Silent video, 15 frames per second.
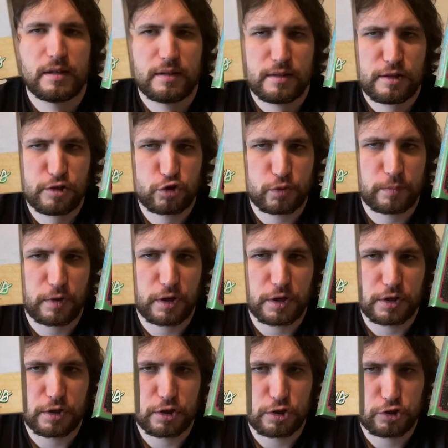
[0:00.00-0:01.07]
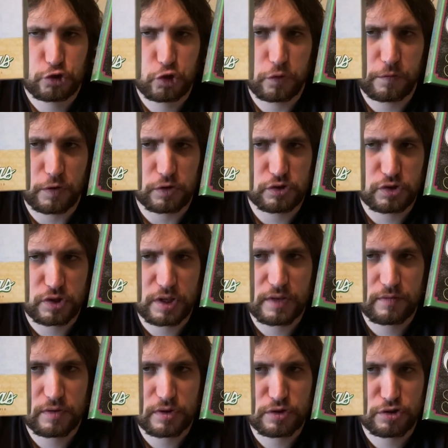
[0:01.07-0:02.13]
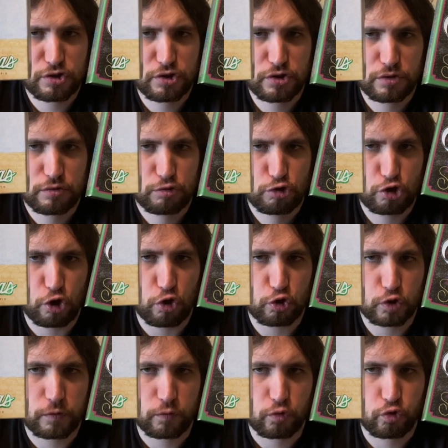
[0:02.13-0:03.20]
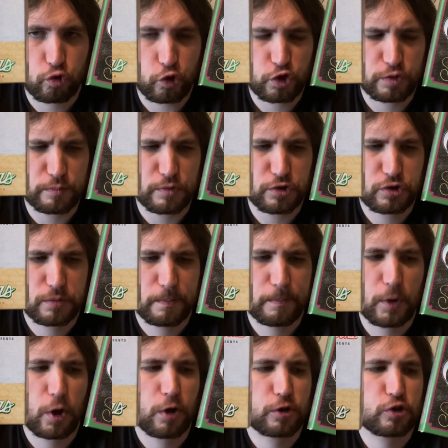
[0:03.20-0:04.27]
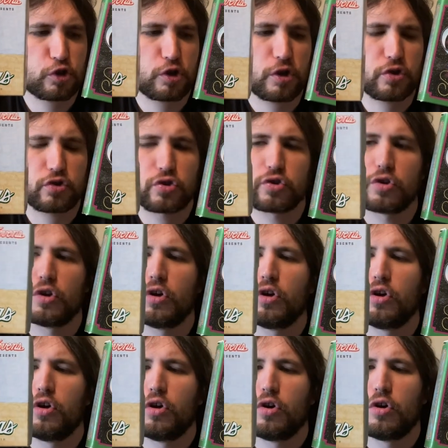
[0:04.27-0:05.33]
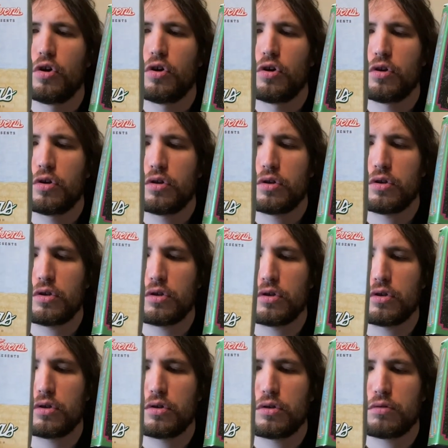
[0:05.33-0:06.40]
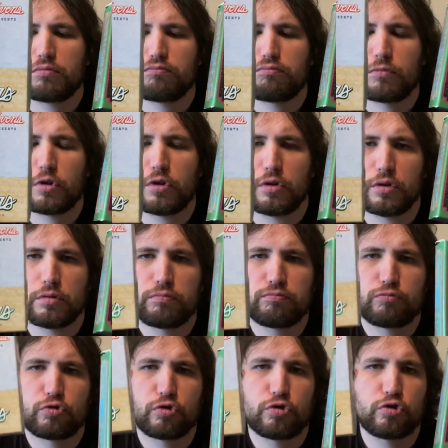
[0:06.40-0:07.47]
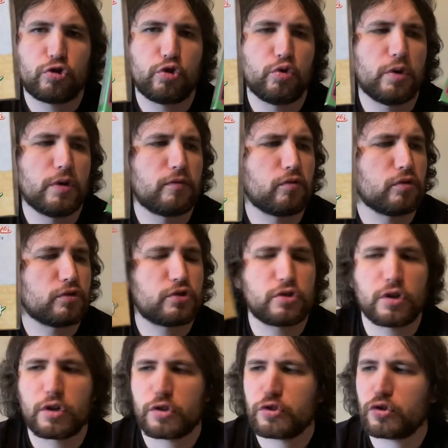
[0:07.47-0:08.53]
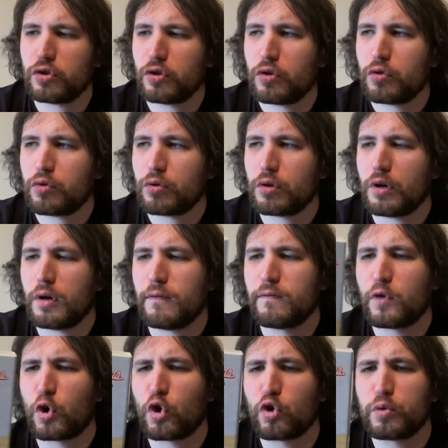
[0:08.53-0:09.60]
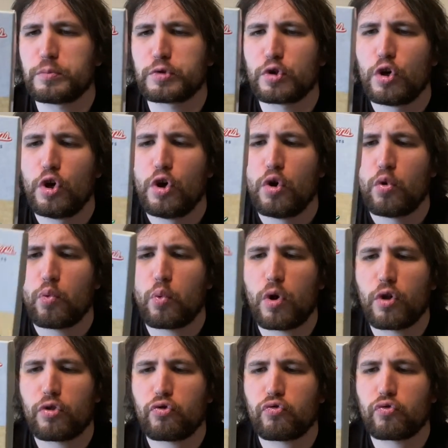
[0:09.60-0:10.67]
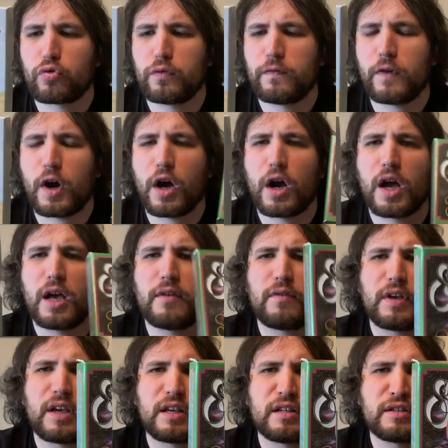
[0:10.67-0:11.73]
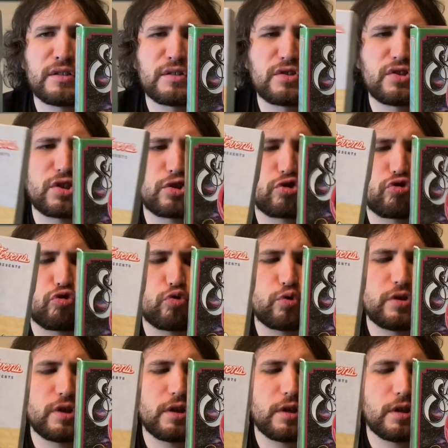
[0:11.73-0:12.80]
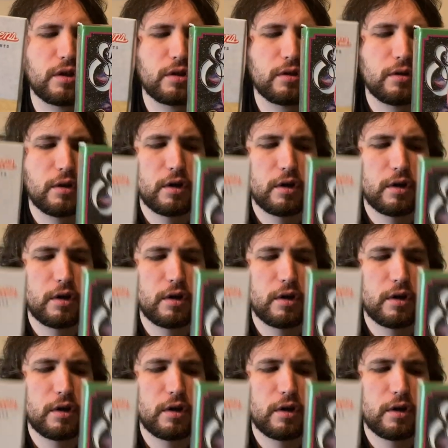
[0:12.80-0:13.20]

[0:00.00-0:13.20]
these are my Sufjan Stevens Songs for Christmas box sets, and two different sets. Got volumes 1 through 5 and 6 through 10.